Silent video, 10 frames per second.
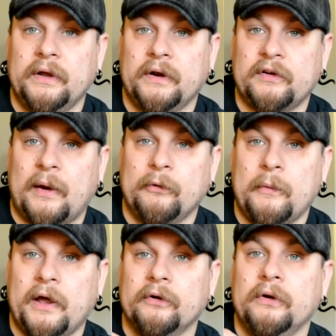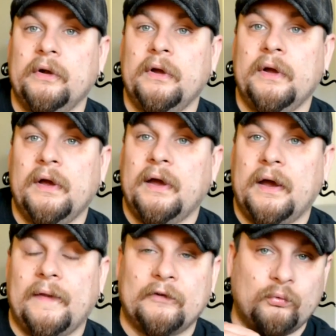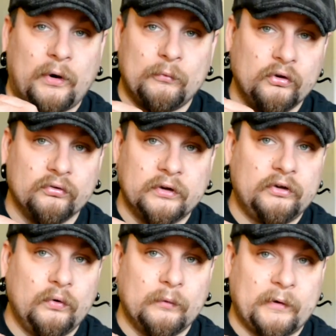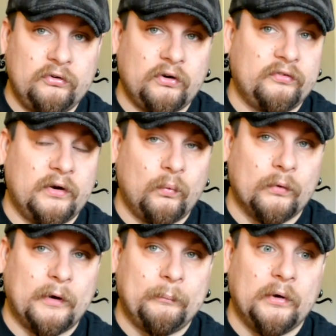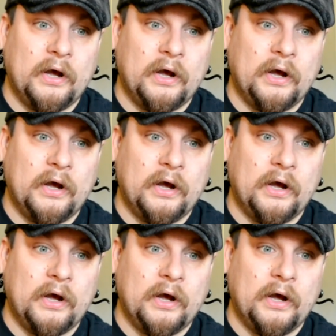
in a timely manner. And that's what I'm usually doing my stretching warm-up.